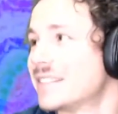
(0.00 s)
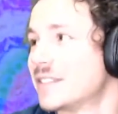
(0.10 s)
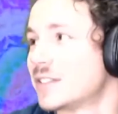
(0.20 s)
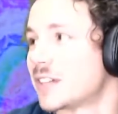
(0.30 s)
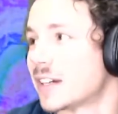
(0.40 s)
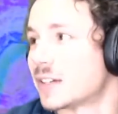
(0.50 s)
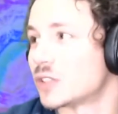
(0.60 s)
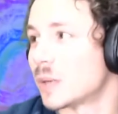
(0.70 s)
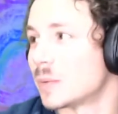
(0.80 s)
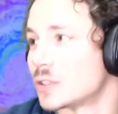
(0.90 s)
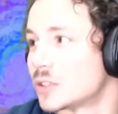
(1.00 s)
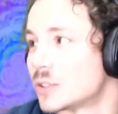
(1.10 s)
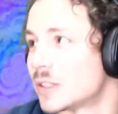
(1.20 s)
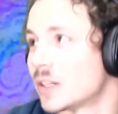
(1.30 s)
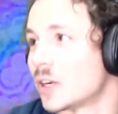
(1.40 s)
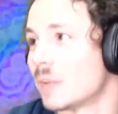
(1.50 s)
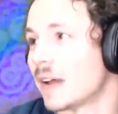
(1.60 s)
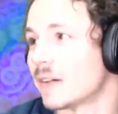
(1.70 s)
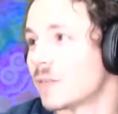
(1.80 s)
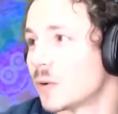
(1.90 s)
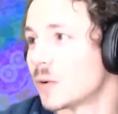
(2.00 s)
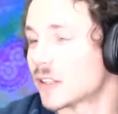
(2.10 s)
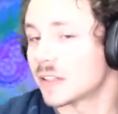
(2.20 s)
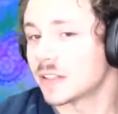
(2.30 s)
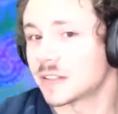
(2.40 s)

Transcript: trying to troubleshoot and going back and forth it.